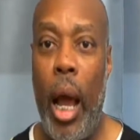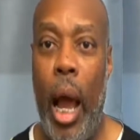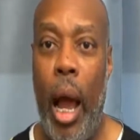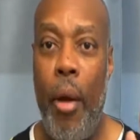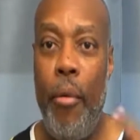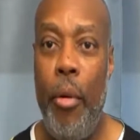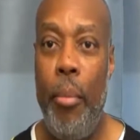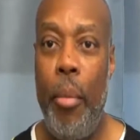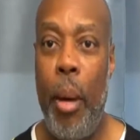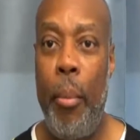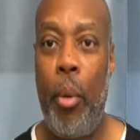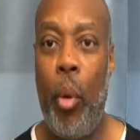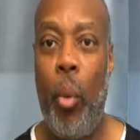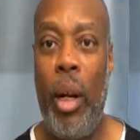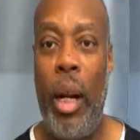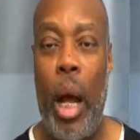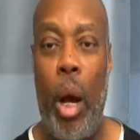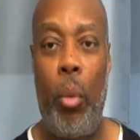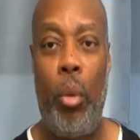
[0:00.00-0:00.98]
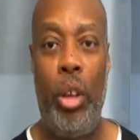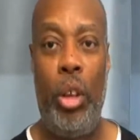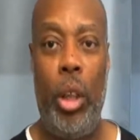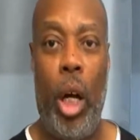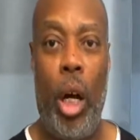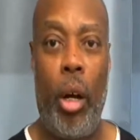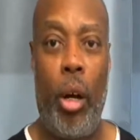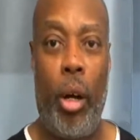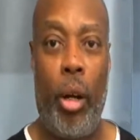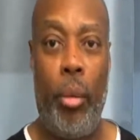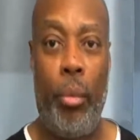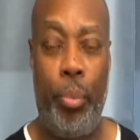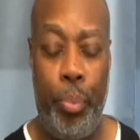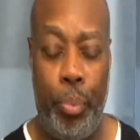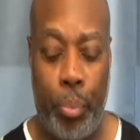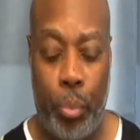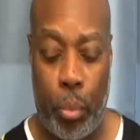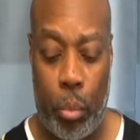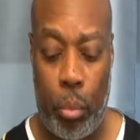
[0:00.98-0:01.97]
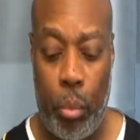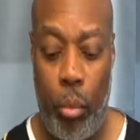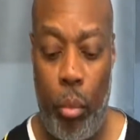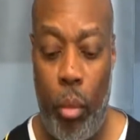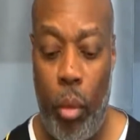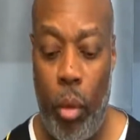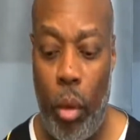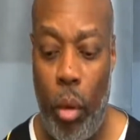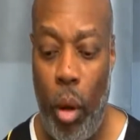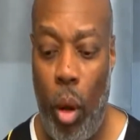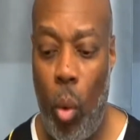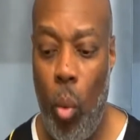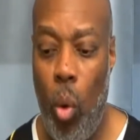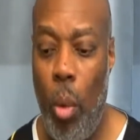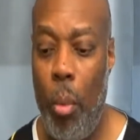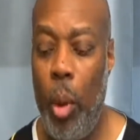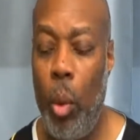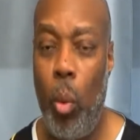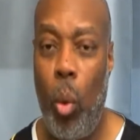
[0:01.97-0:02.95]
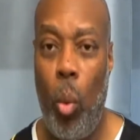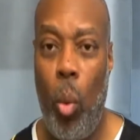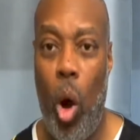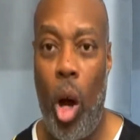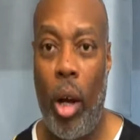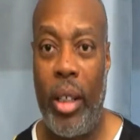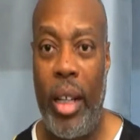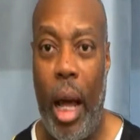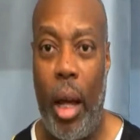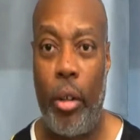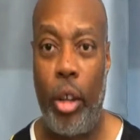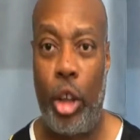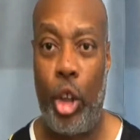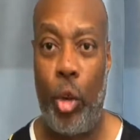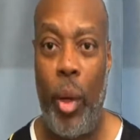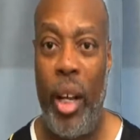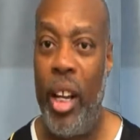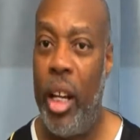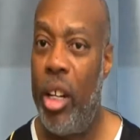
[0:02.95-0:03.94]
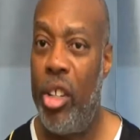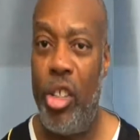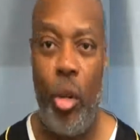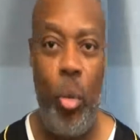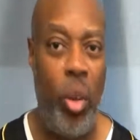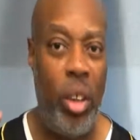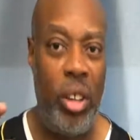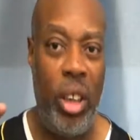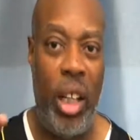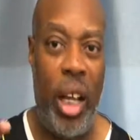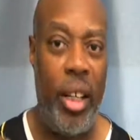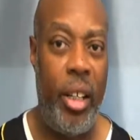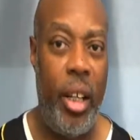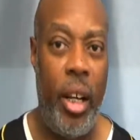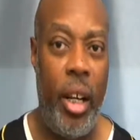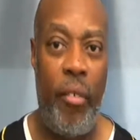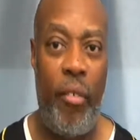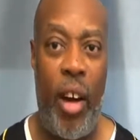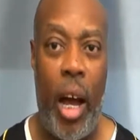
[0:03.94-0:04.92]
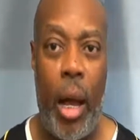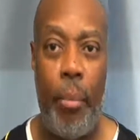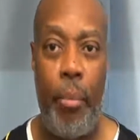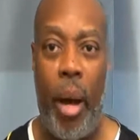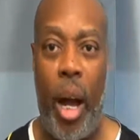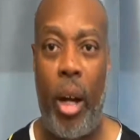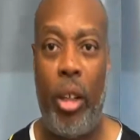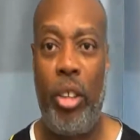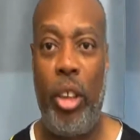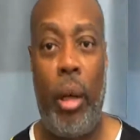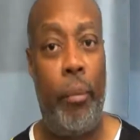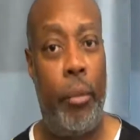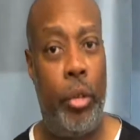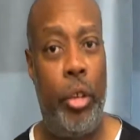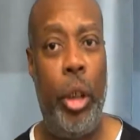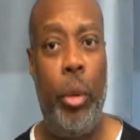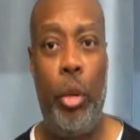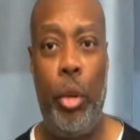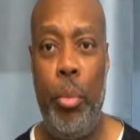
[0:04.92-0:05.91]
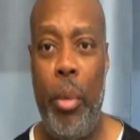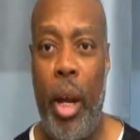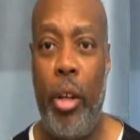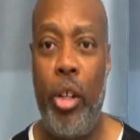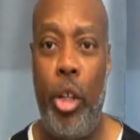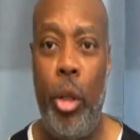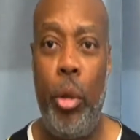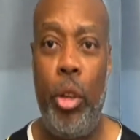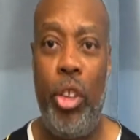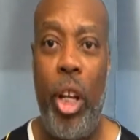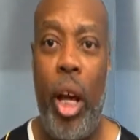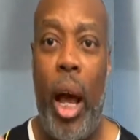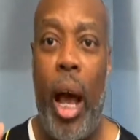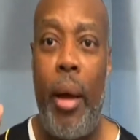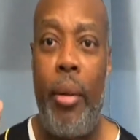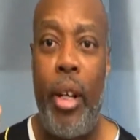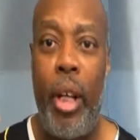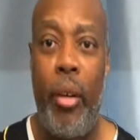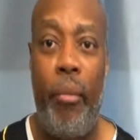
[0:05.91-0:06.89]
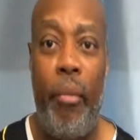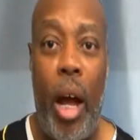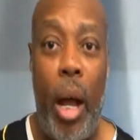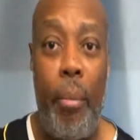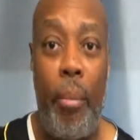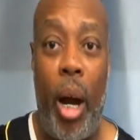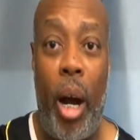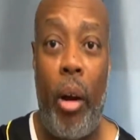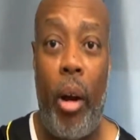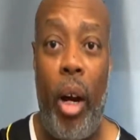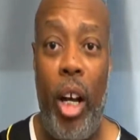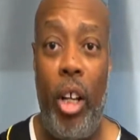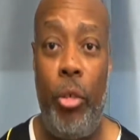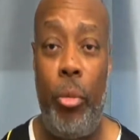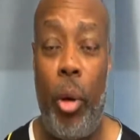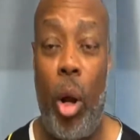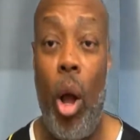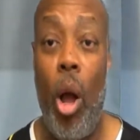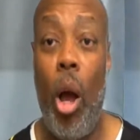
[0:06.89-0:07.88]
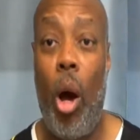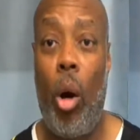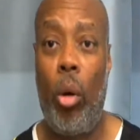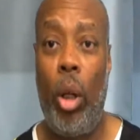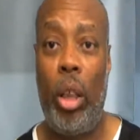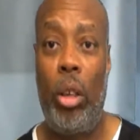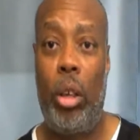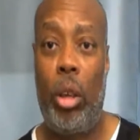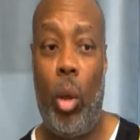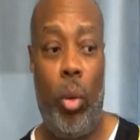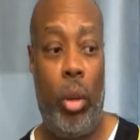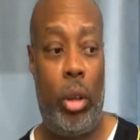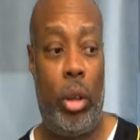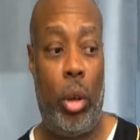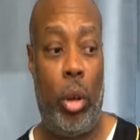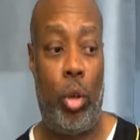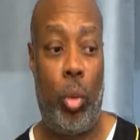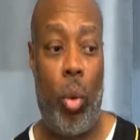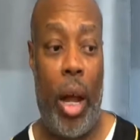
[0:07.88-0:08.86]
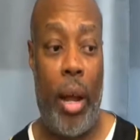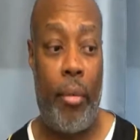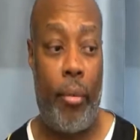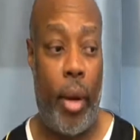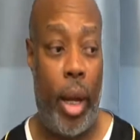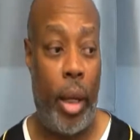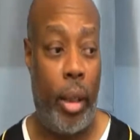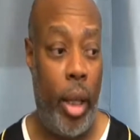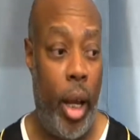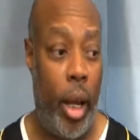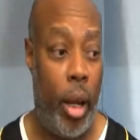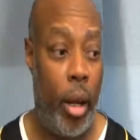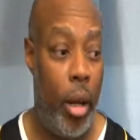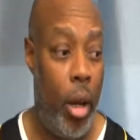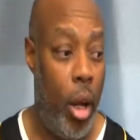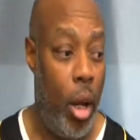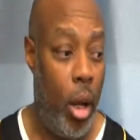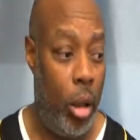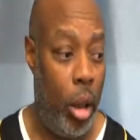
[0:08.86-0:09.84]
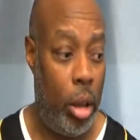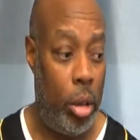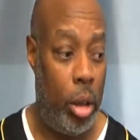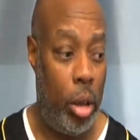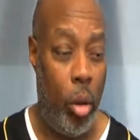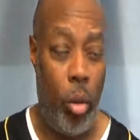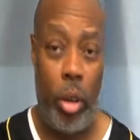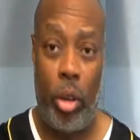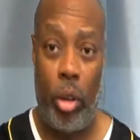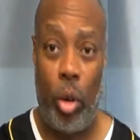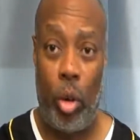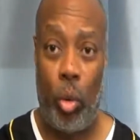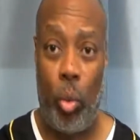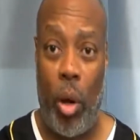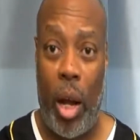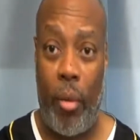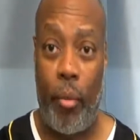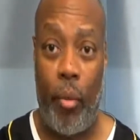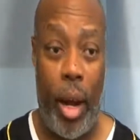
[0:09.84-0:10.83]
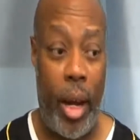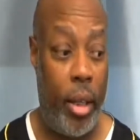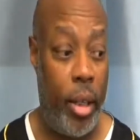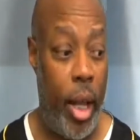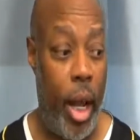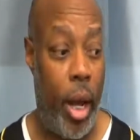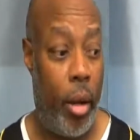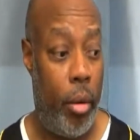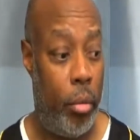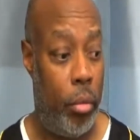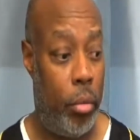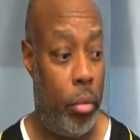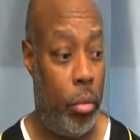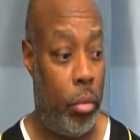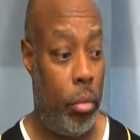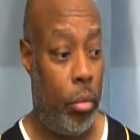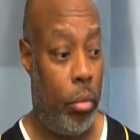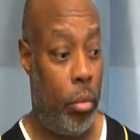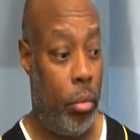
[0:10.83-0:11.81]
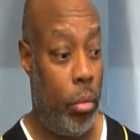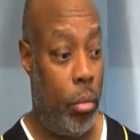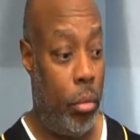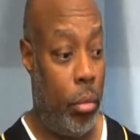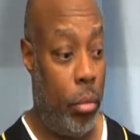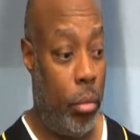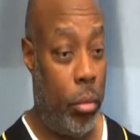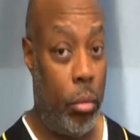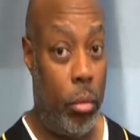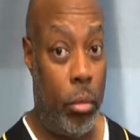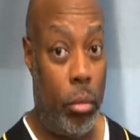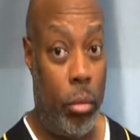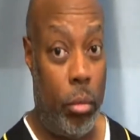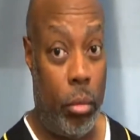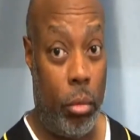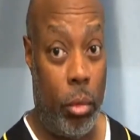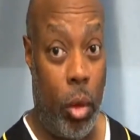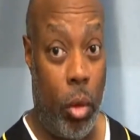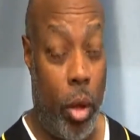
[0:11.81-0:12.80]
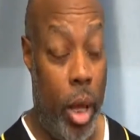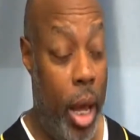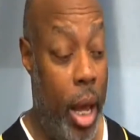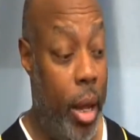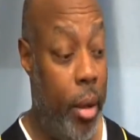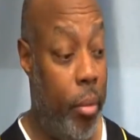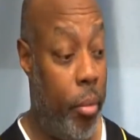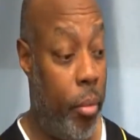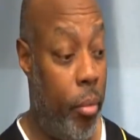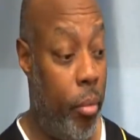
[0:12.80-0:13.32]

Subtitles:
I remember when I was younger, a woman would walk down the street and she wasn't identified by herself. If she was married, she was identified by her husband. Oh, that's so-and-so's wife right there. Oh, that's so-and-so's wife right there. Okay?